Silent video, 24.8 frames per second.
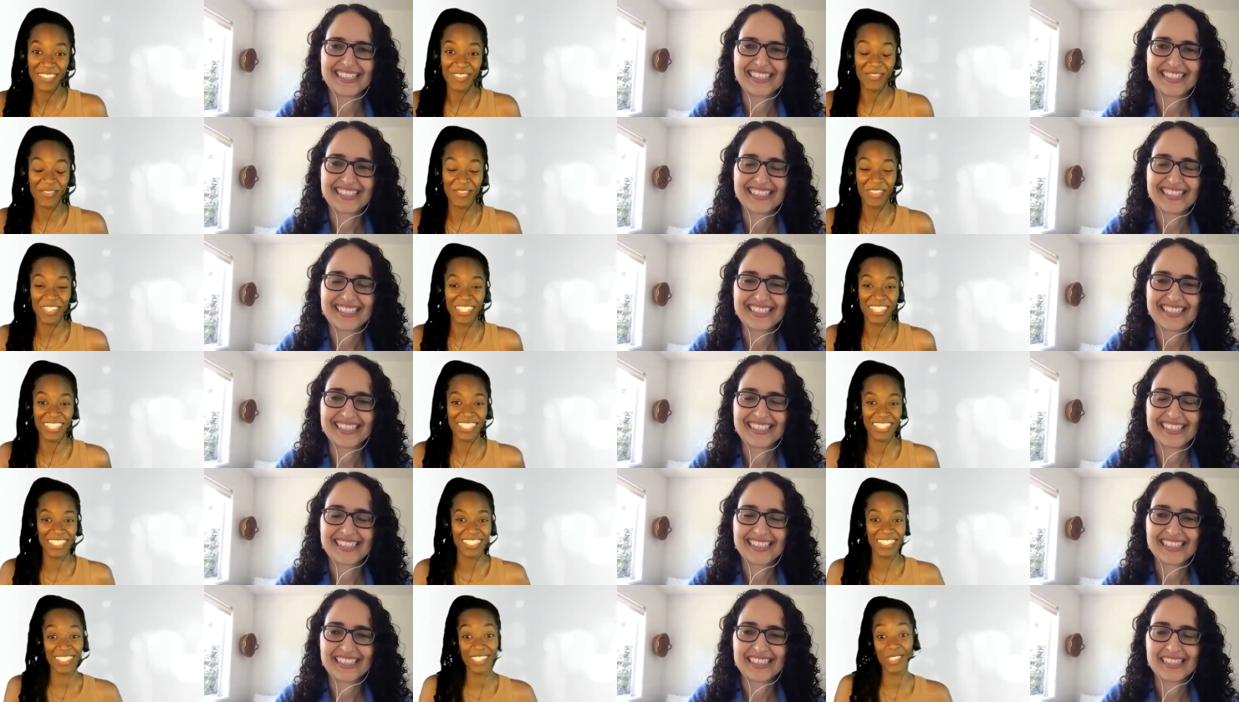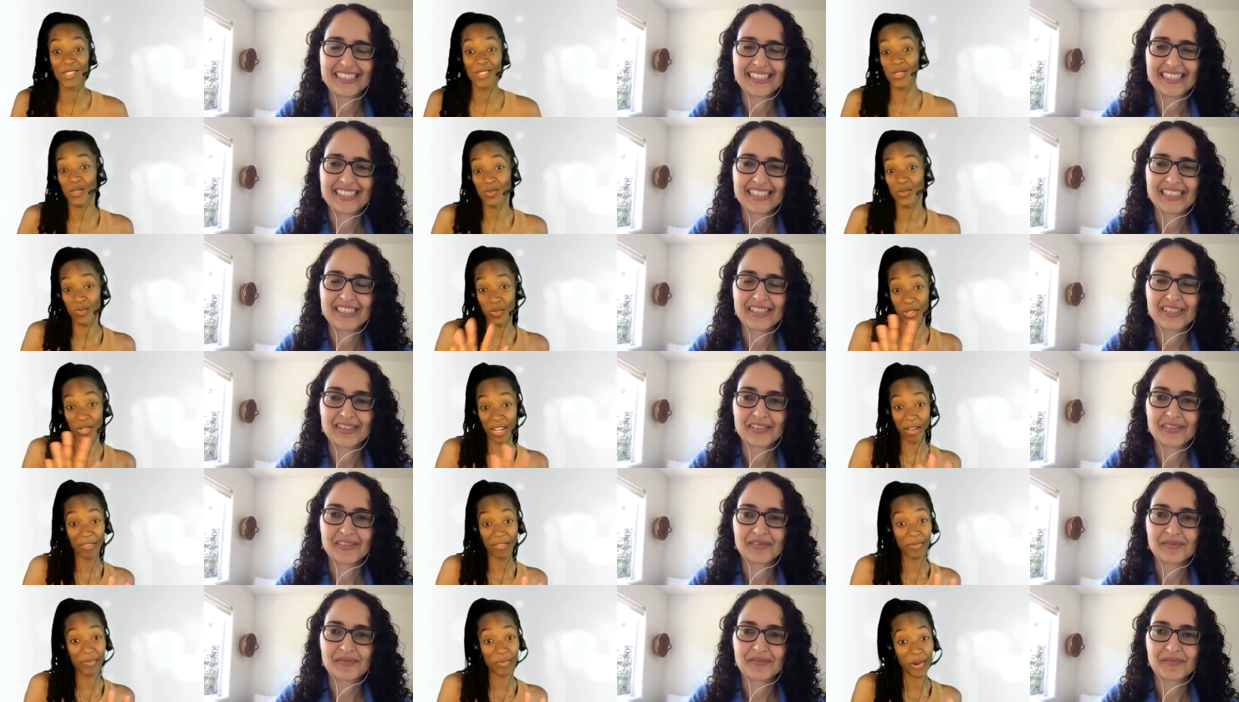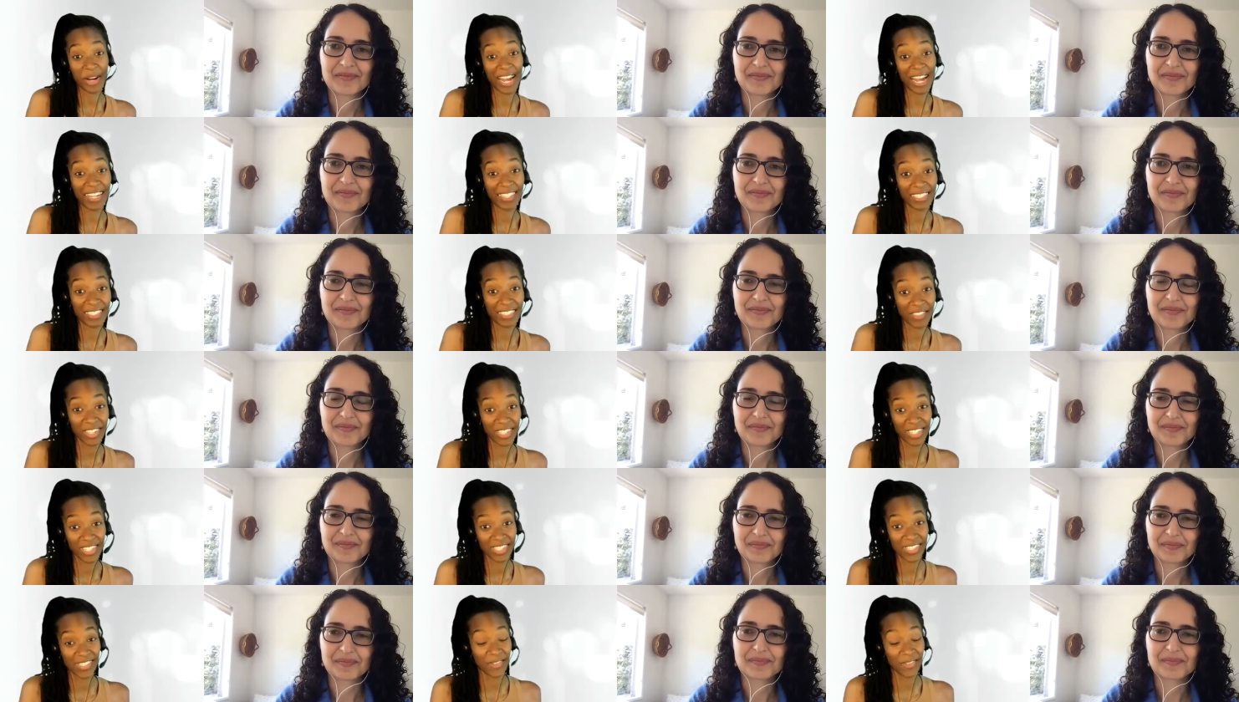Speaker 1: was this was when I was more active
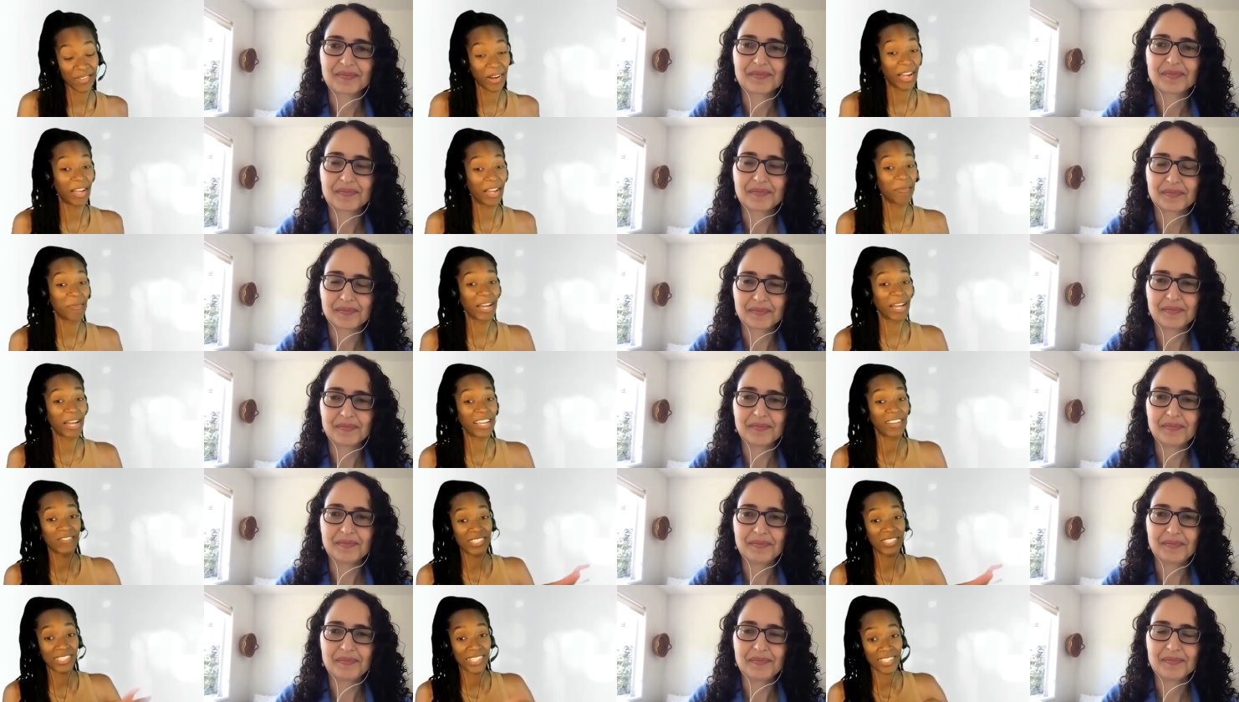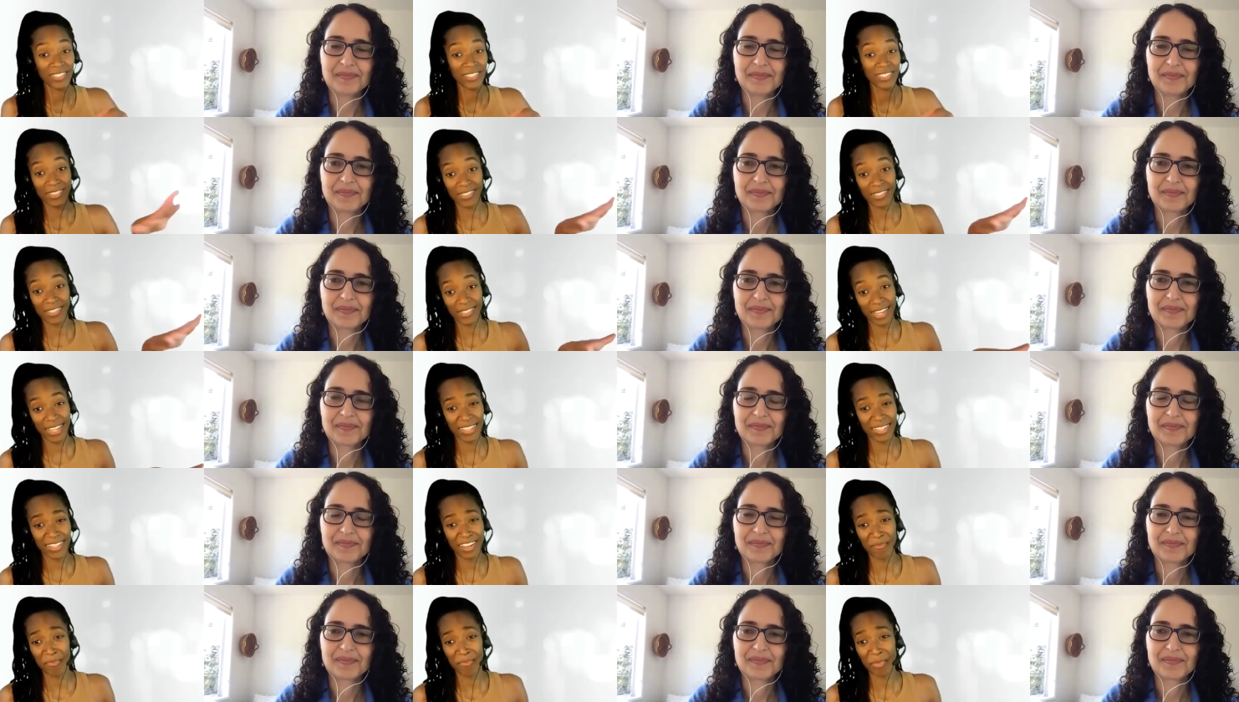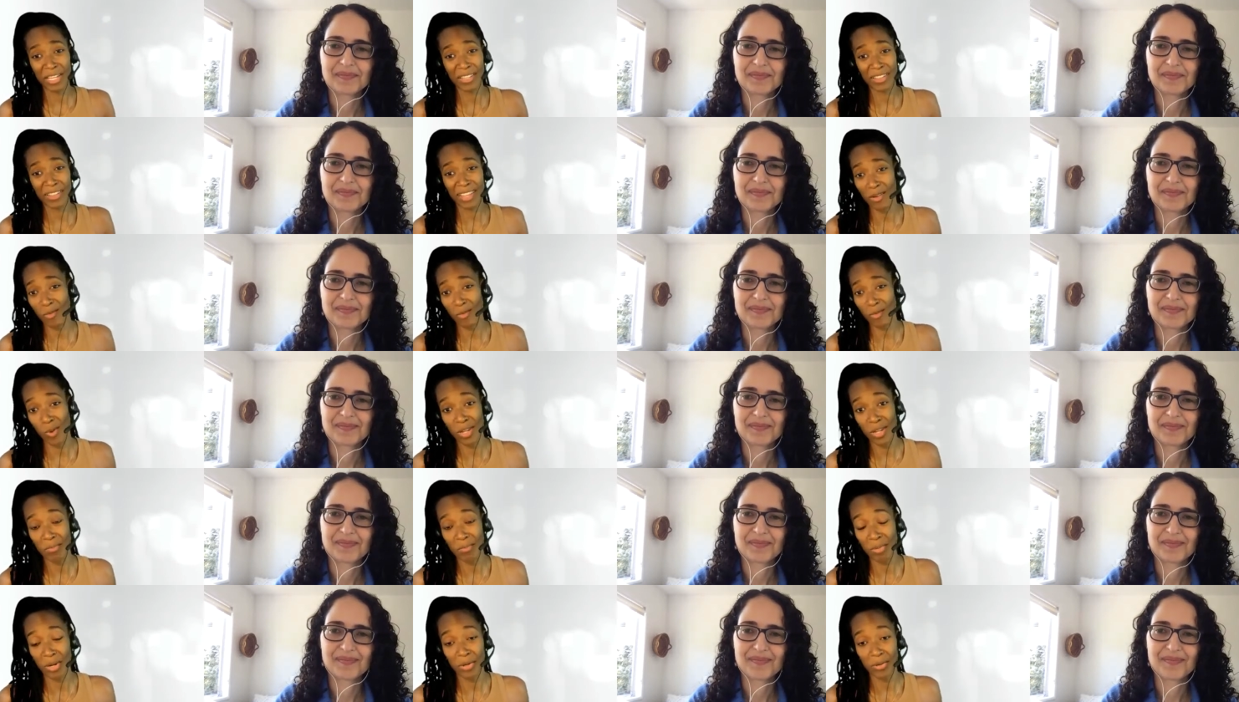on Instagram. I have since I think I've made like
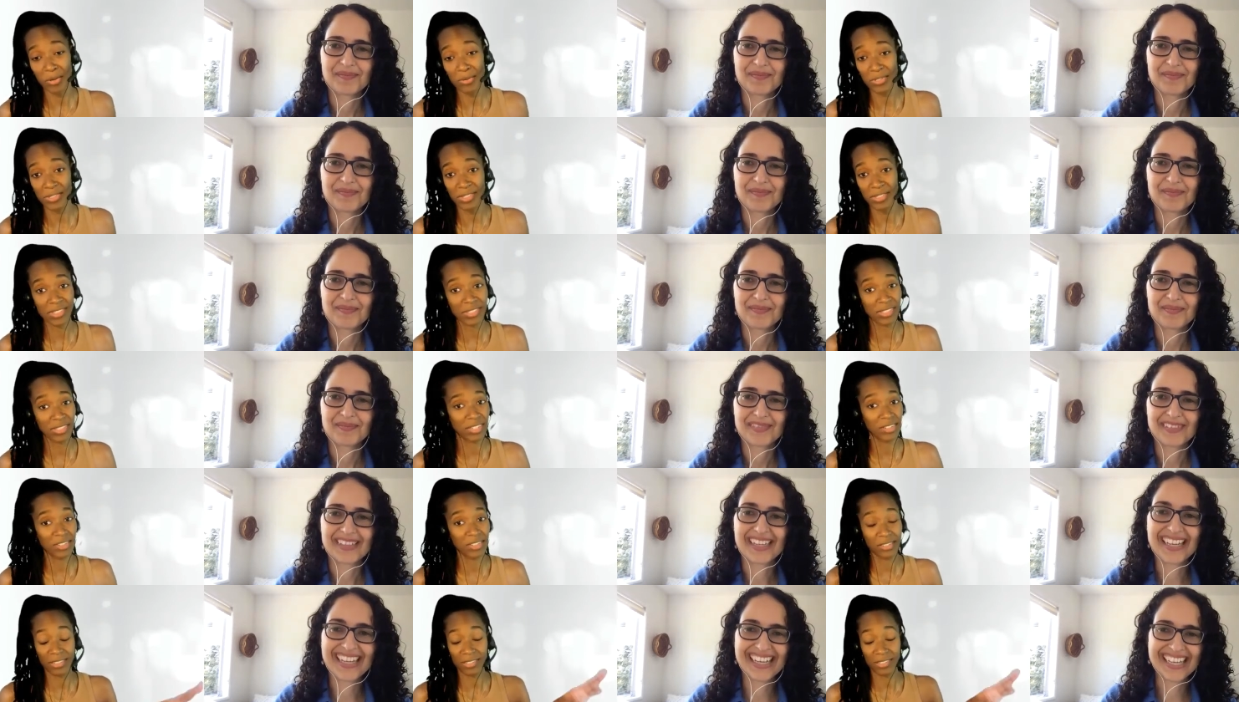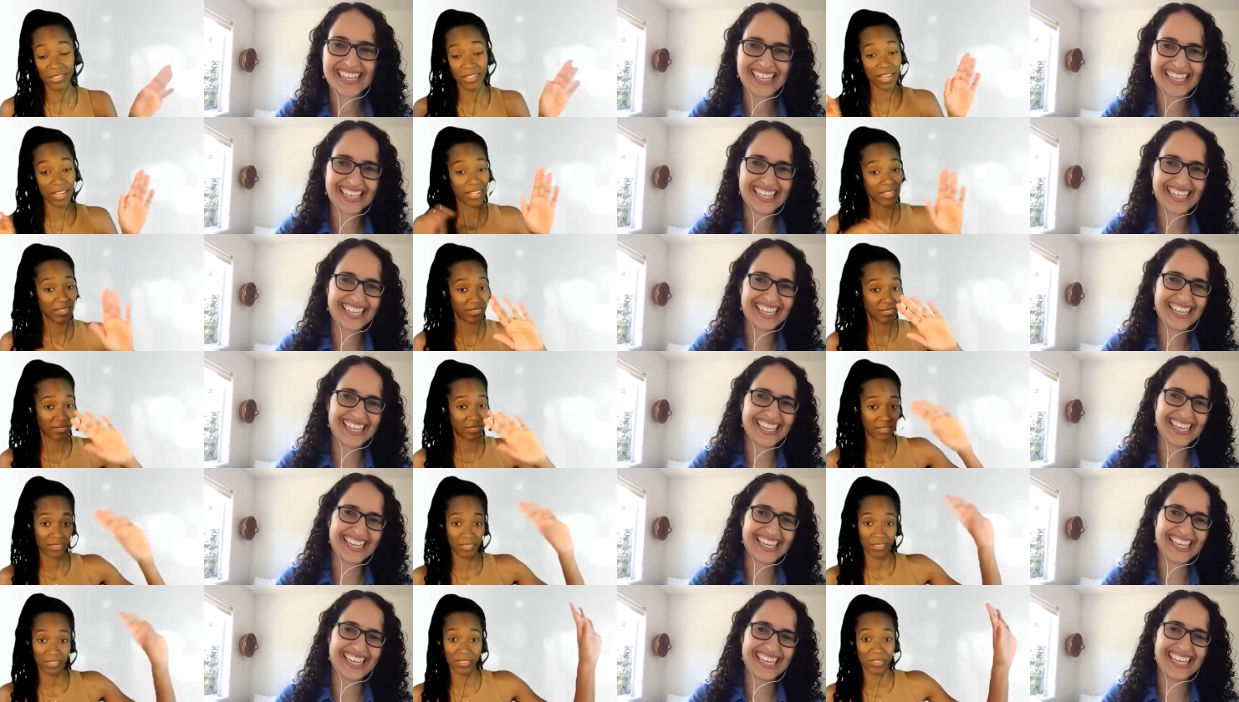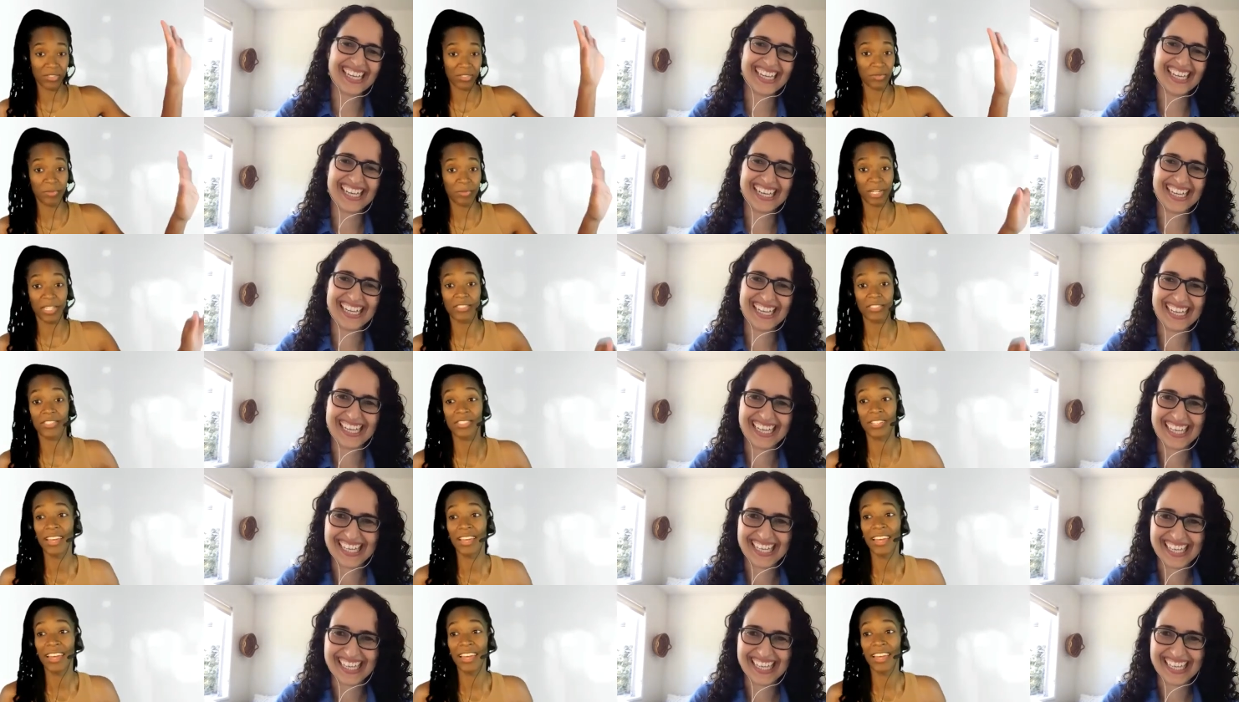one post this year cuz I just it's too much.